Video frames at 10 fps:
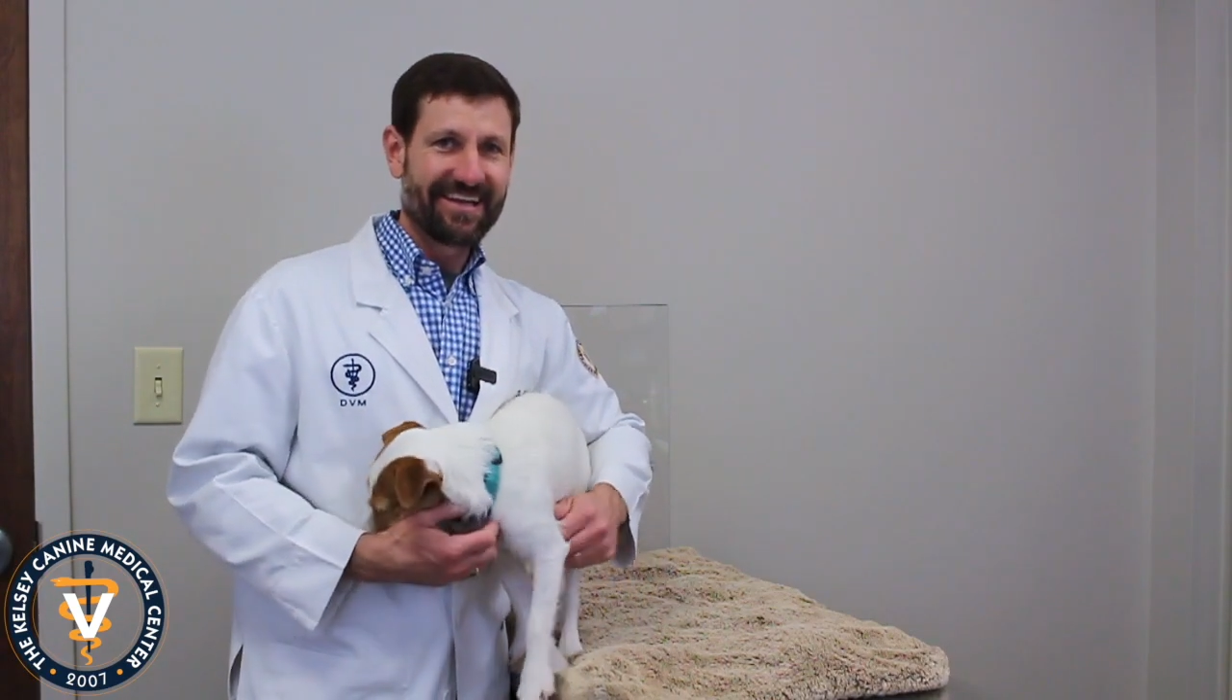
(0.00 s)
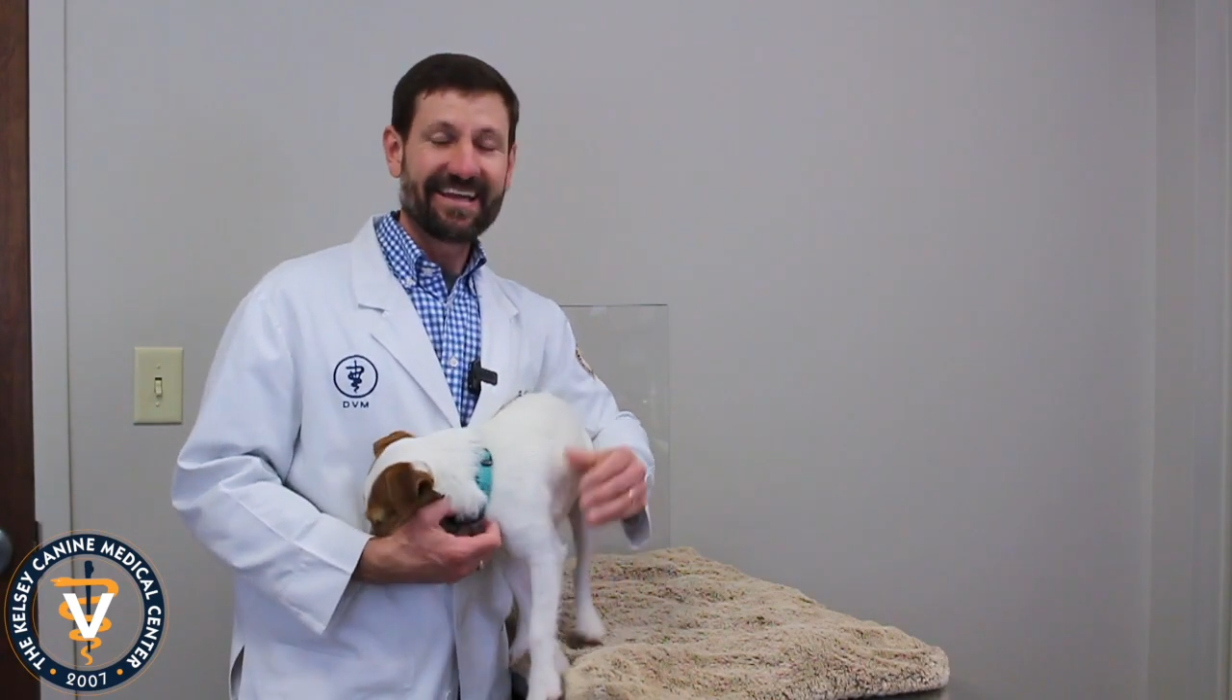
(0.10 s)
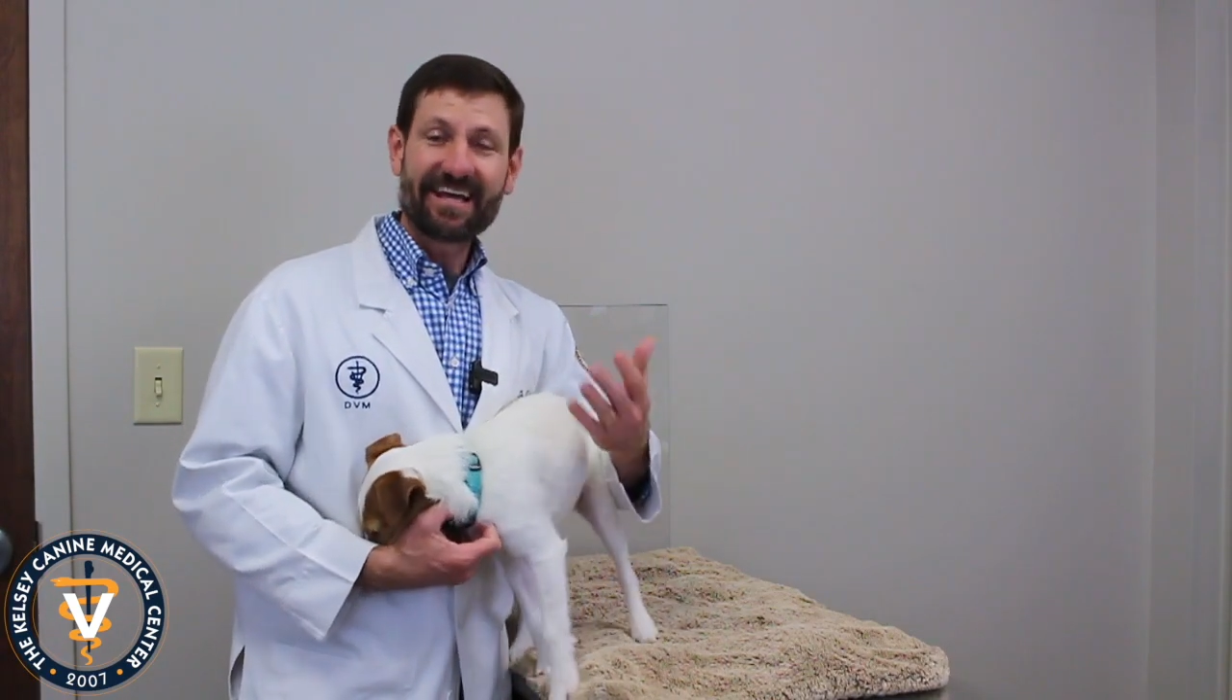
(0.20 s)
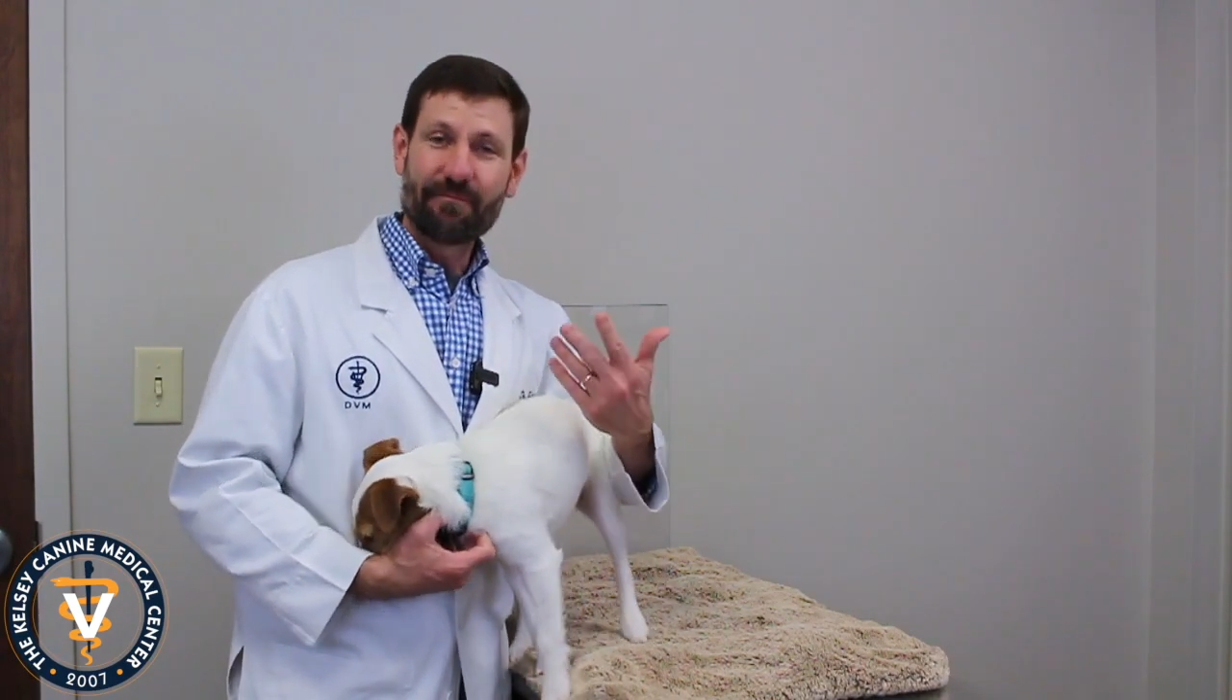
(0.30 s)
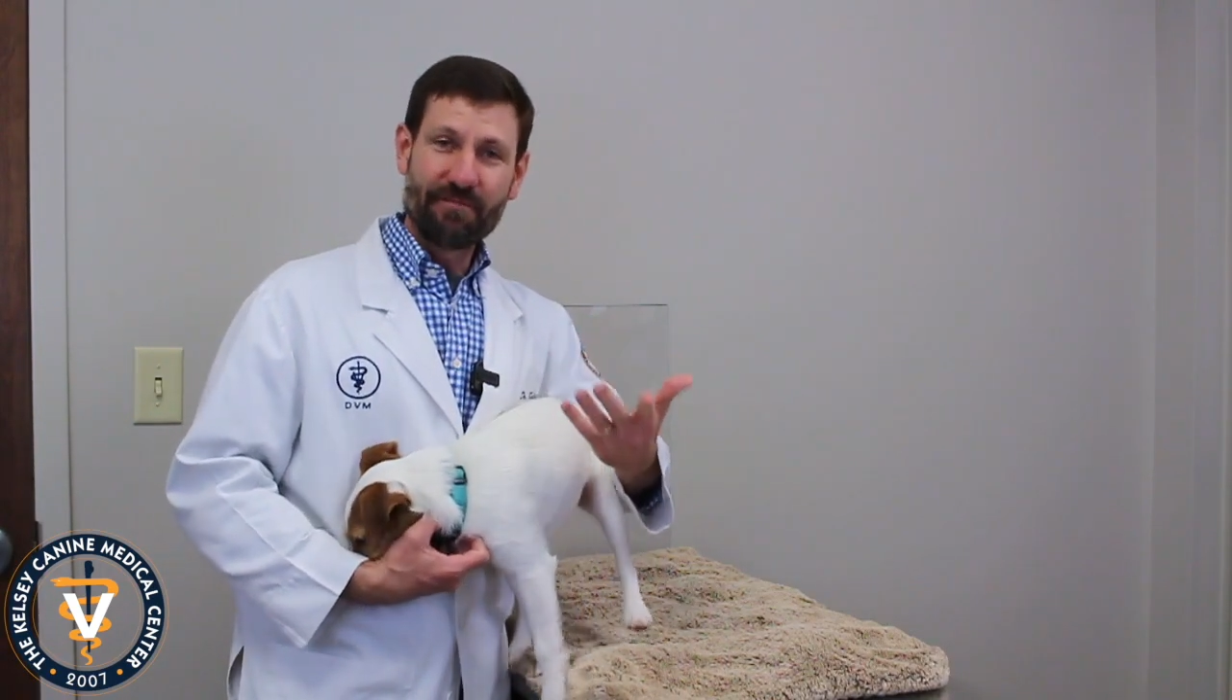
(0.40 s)

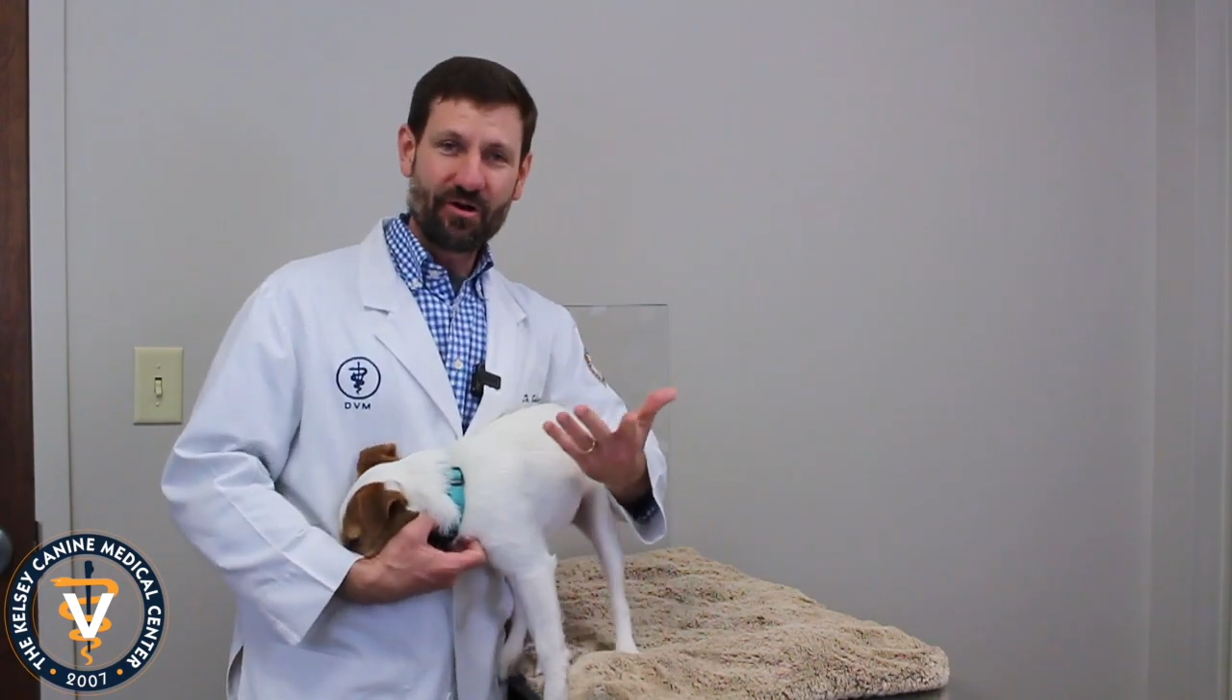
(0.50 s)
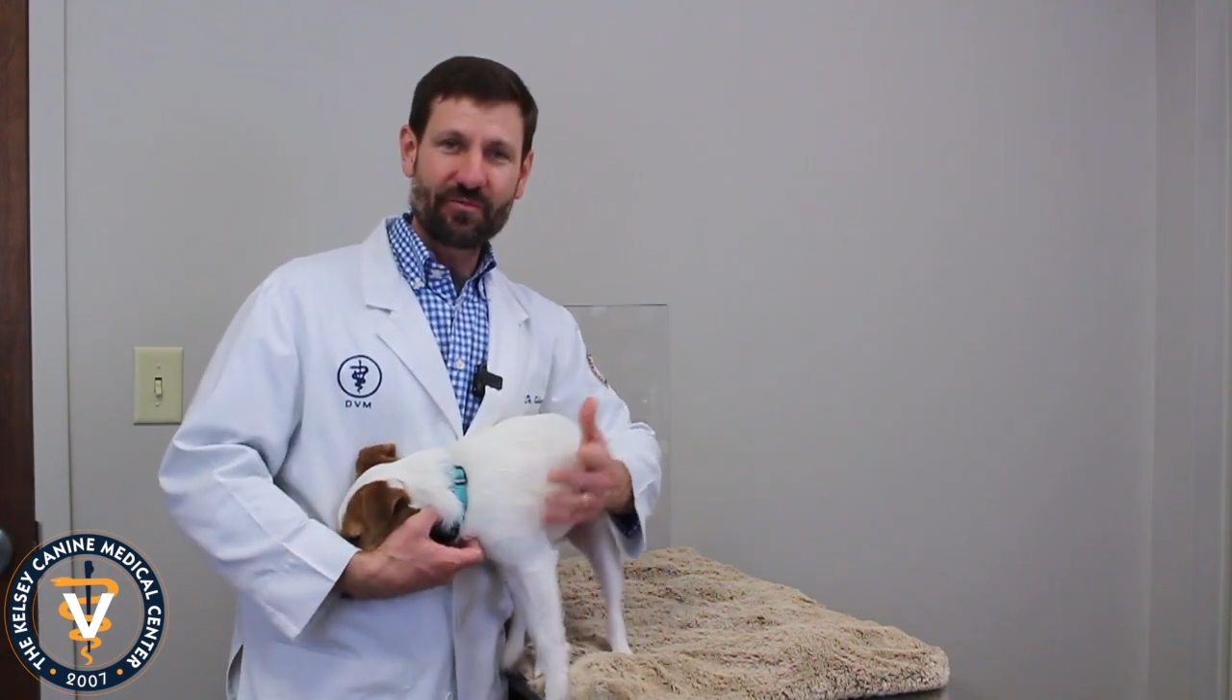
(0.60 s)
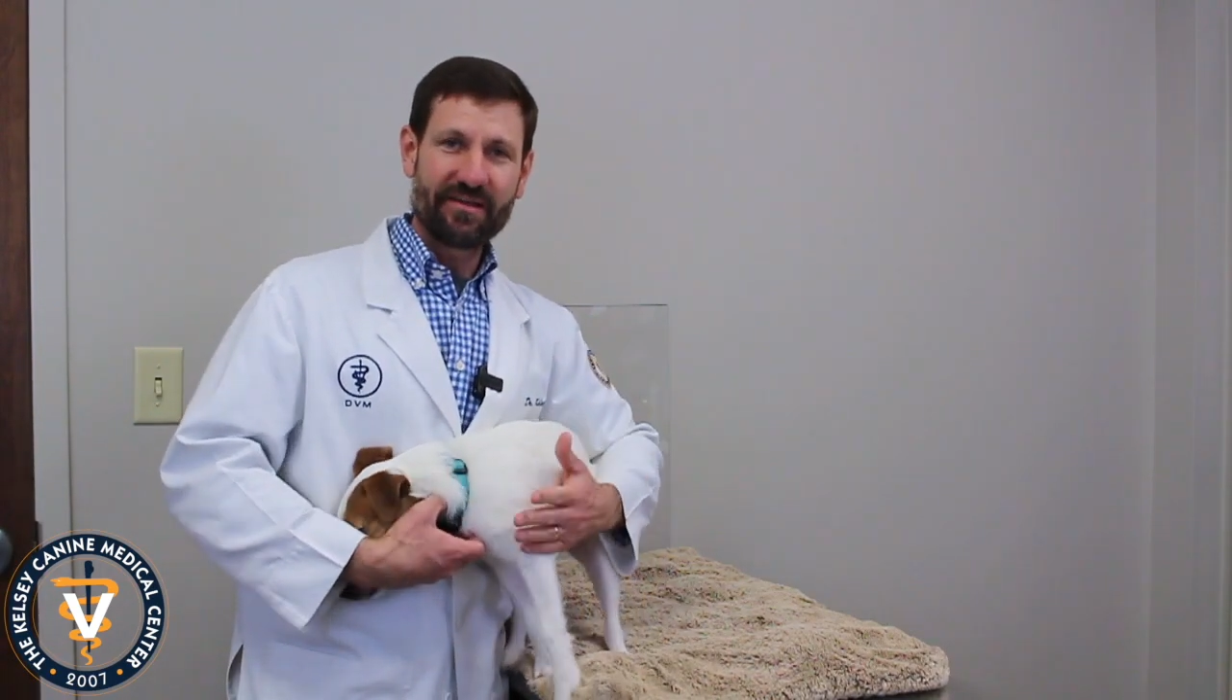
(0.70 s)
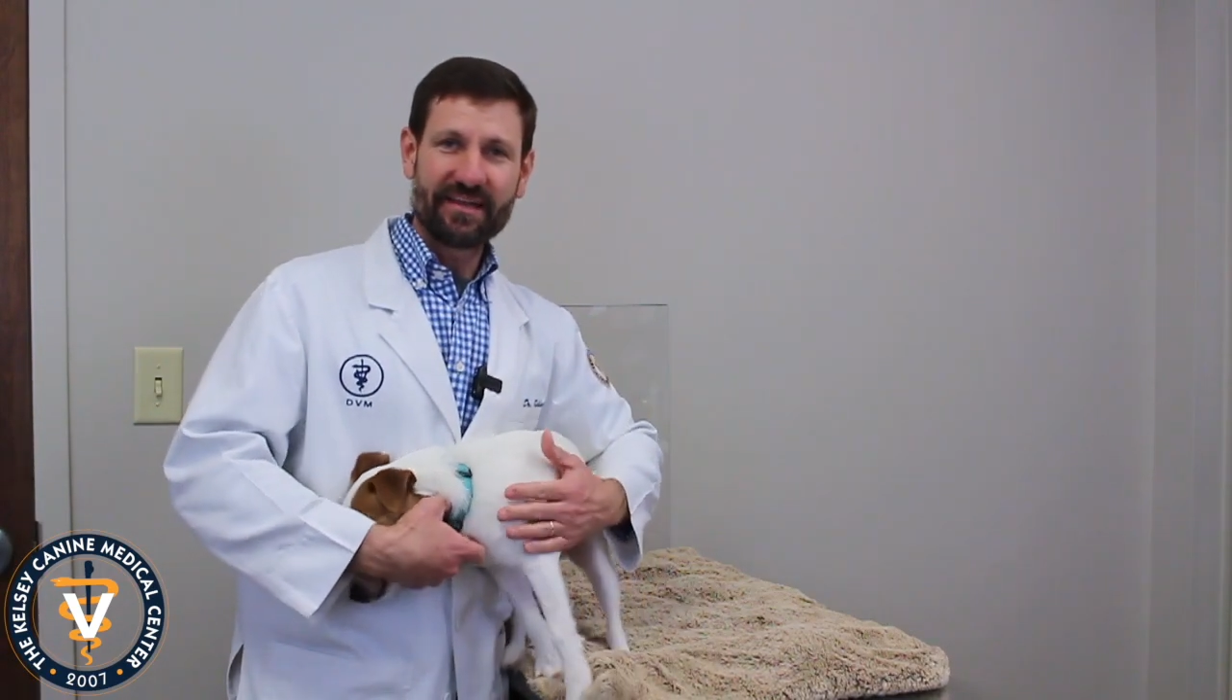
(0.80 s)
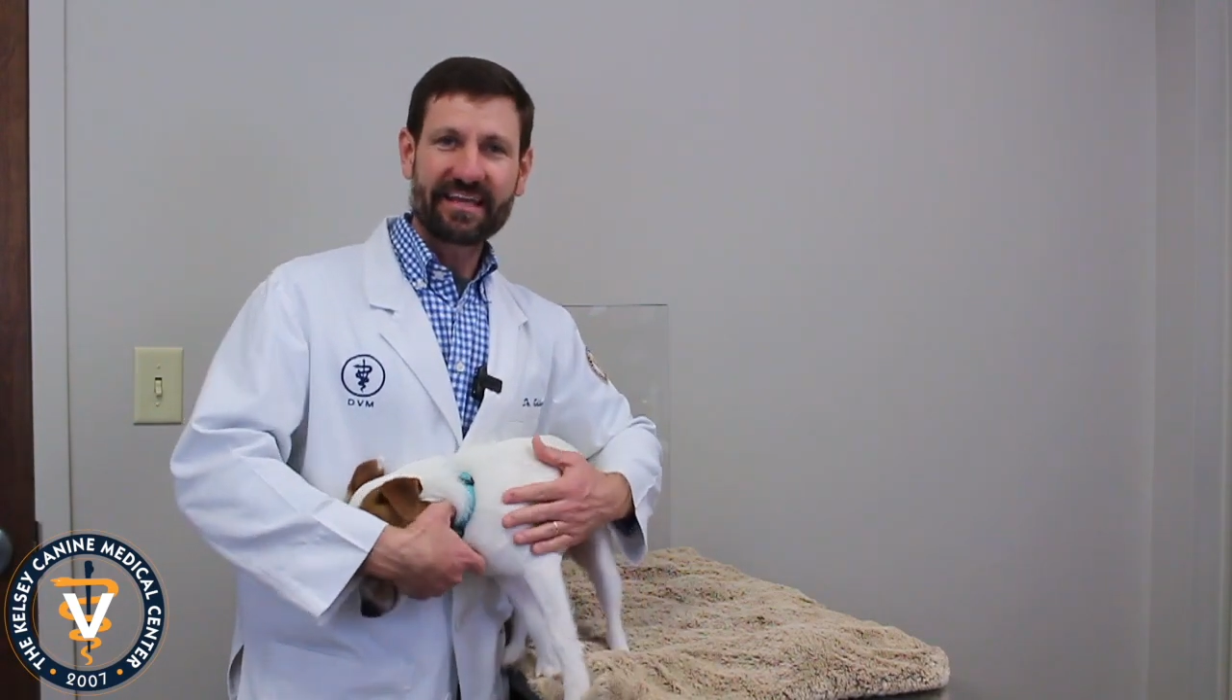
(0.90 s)
He had a milkman